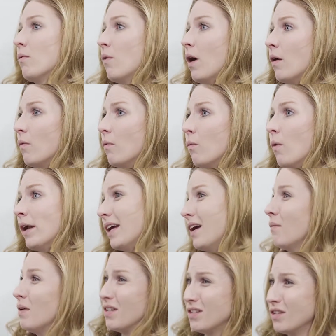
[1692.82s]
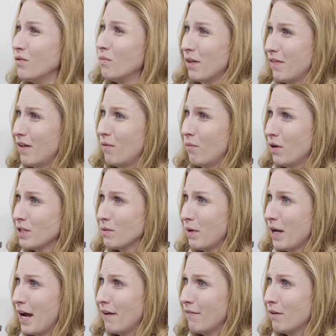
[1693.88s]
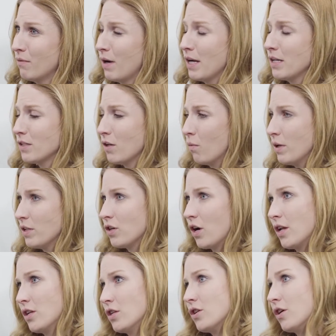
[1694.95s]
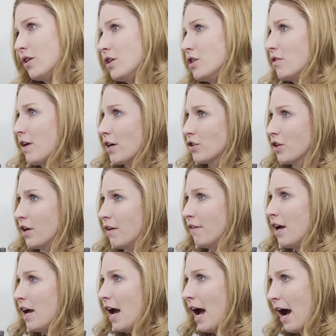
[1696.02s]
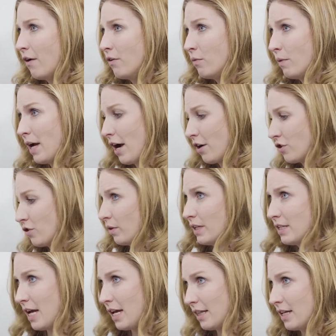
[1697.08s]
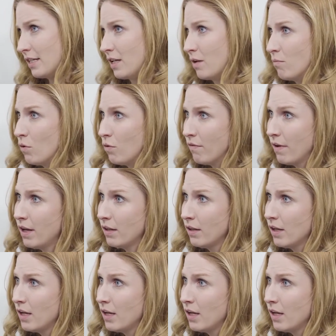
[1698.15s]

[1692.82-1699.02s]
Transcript: But what can we do with it once we have it, right? So we started to turn the direction of how do we actually take this and move it?